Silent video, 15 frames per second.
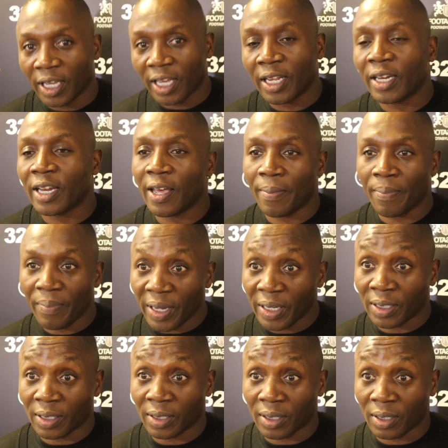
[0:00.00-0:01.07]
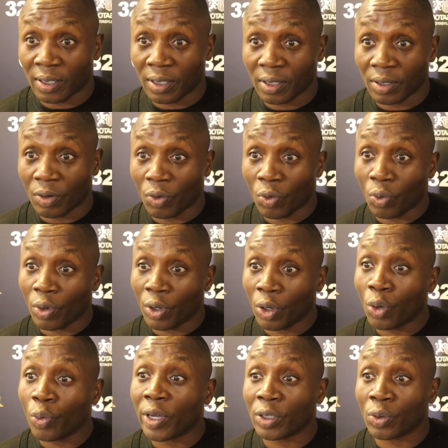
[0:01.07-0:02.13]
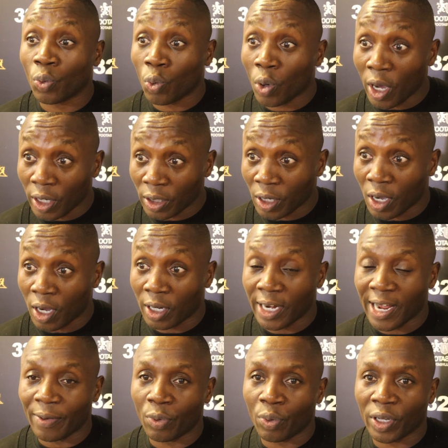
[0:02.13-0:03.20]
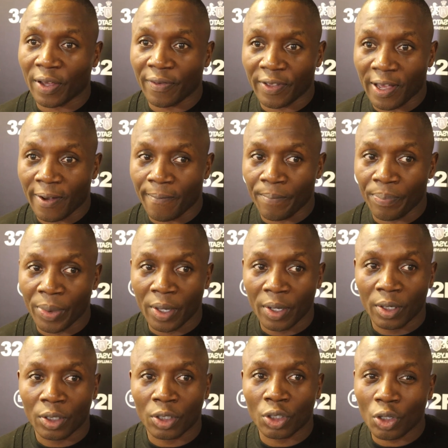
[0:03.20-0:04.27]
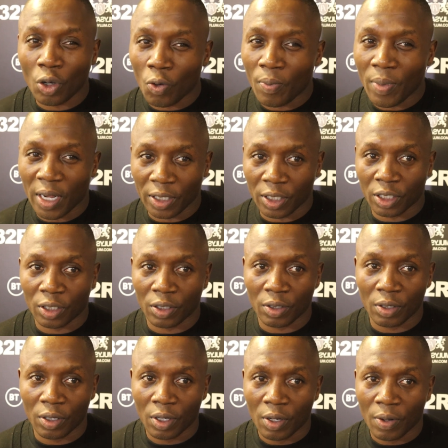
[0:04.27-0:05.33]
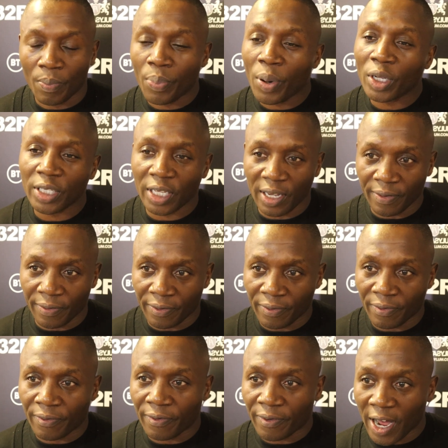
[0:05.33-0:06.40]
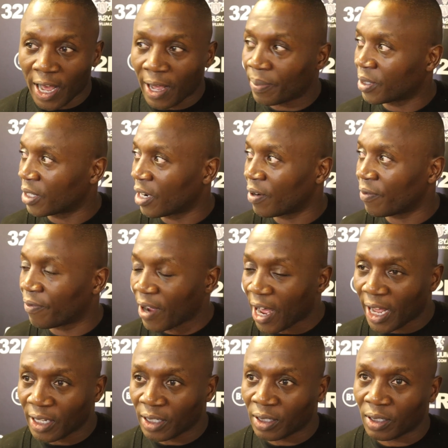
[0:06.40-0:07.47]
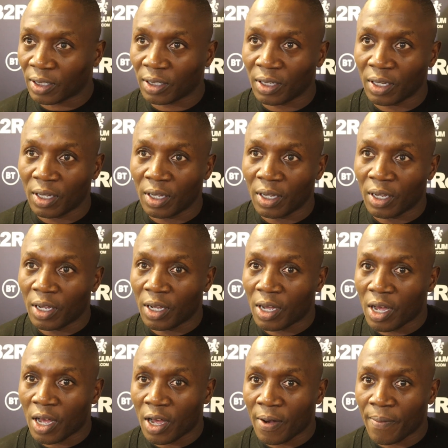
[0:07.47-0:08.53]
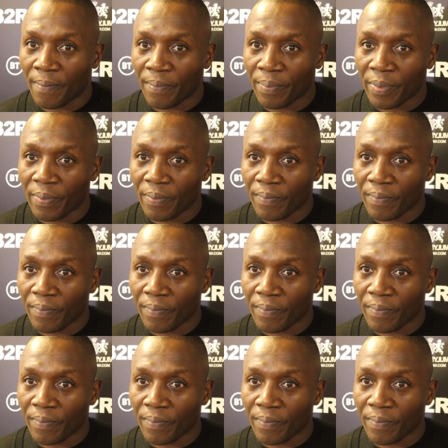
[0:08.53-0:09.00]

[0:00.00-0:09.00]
in their midst who has worked hard that will give them so much positive vibes and advice. Um,